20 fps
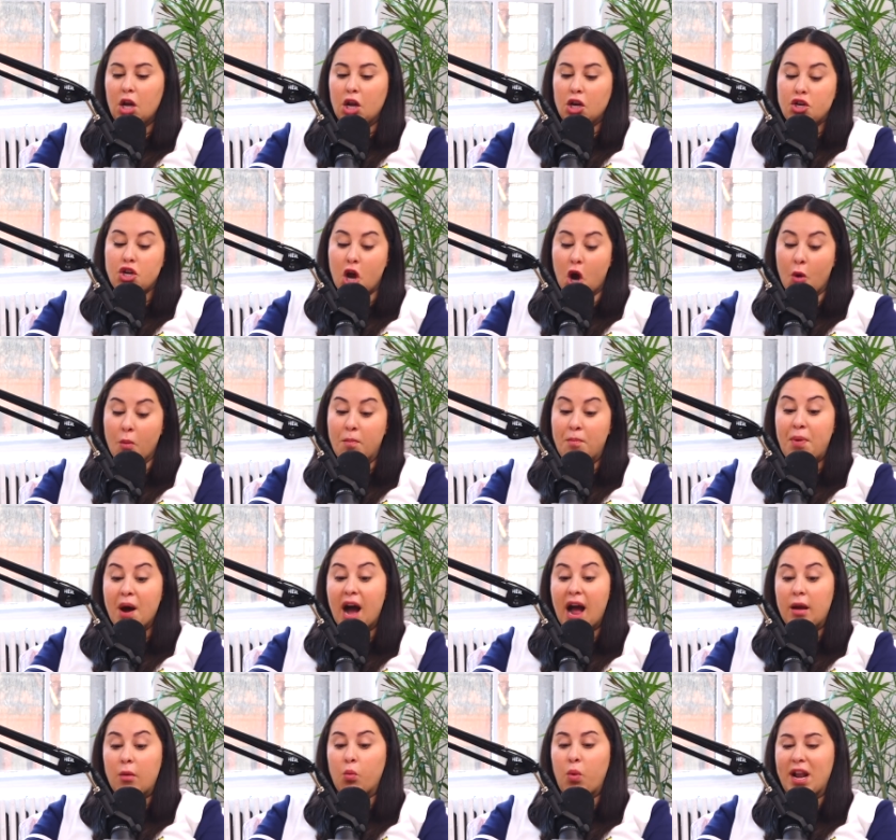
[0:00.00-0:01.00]
No,
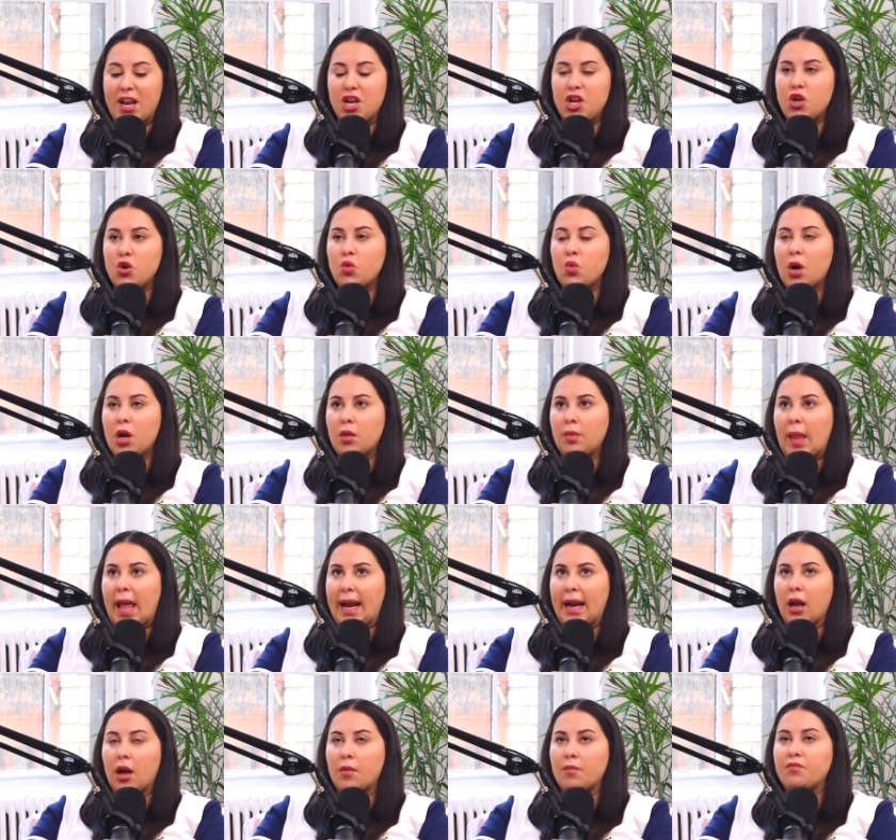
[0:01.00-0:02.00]
but when you,
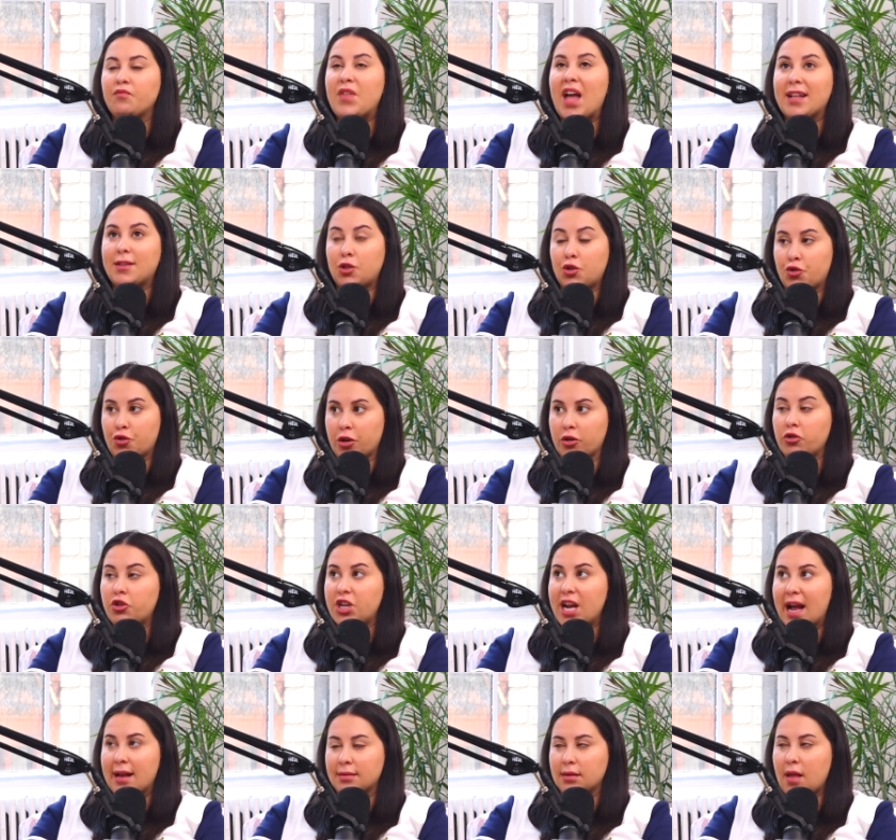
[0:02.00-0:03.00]
like, that's true. She
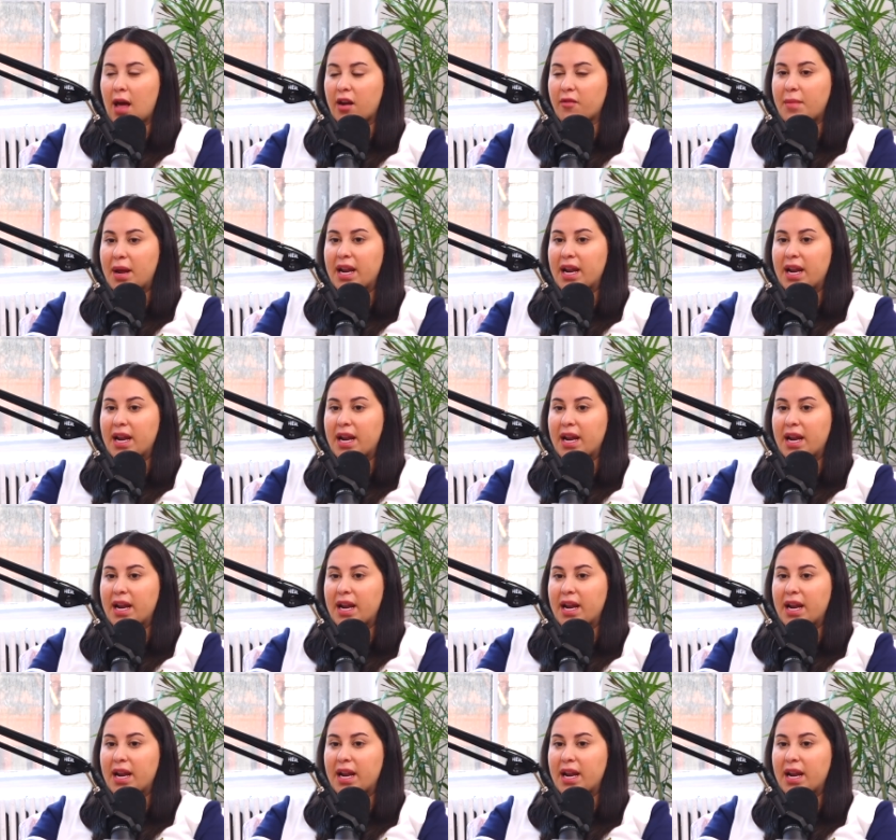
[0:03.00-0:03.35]
has a lot of money.